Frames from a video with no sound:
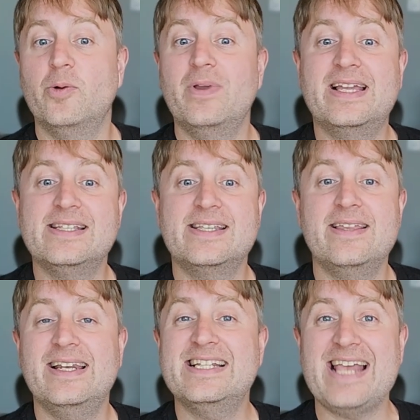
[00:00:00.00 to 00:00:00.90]
we can see
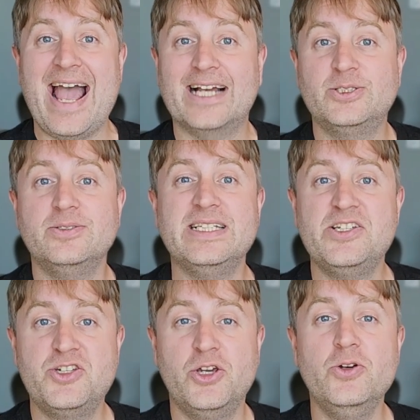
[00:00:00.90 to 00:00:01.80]
that it's
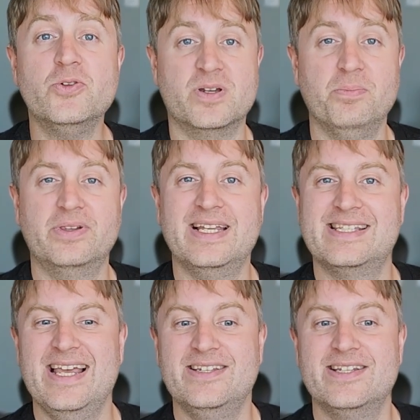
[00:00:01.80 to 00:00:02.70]
actually two complete
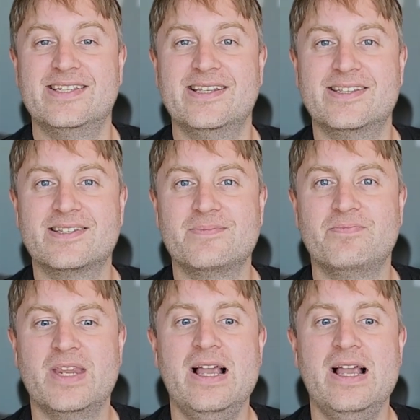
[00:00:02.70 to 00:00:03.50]
sentences.